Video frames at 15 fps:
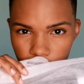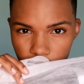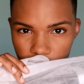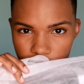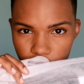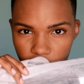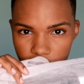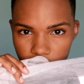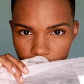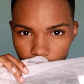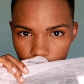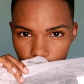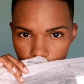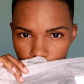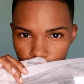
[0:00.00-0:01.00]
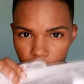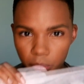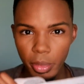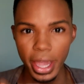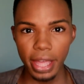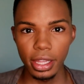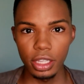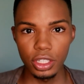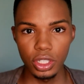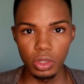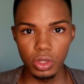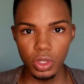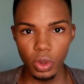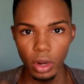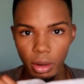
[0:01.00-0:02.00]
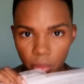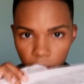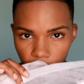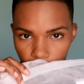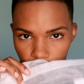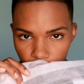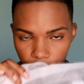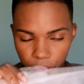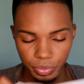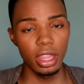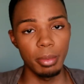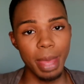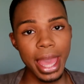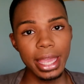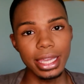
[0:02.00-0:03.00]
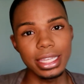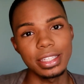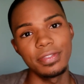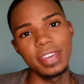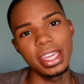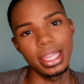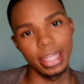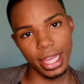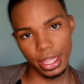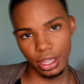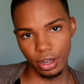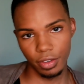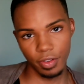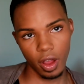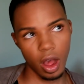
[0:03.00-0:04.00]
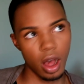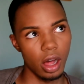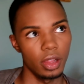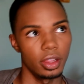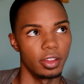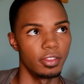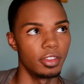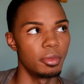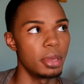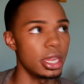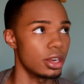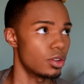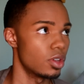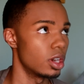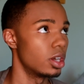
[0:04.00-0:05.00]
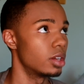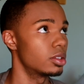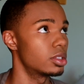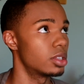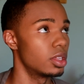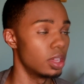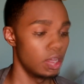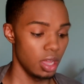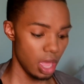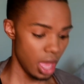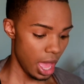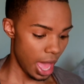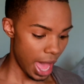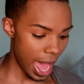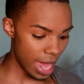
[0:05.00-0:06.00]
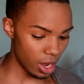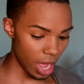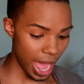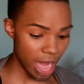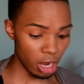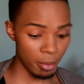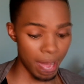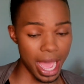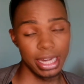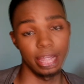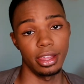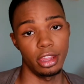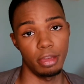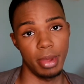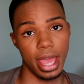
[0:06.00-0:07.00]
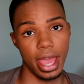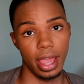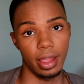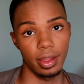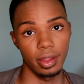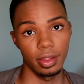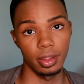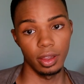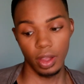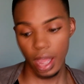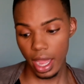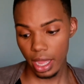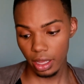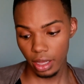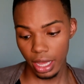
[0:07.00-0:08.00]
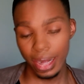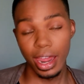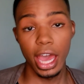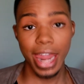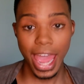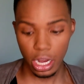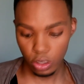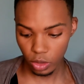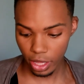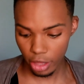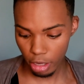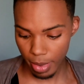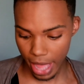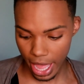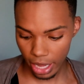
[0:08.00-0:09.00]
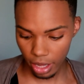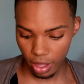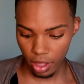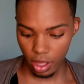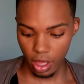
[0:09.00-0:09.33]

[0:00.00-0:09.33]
It smells like Payless shoe store. The bag is vegan leather for all the PETA girls. I don't mind the leather bag, okay? An actual leather bag.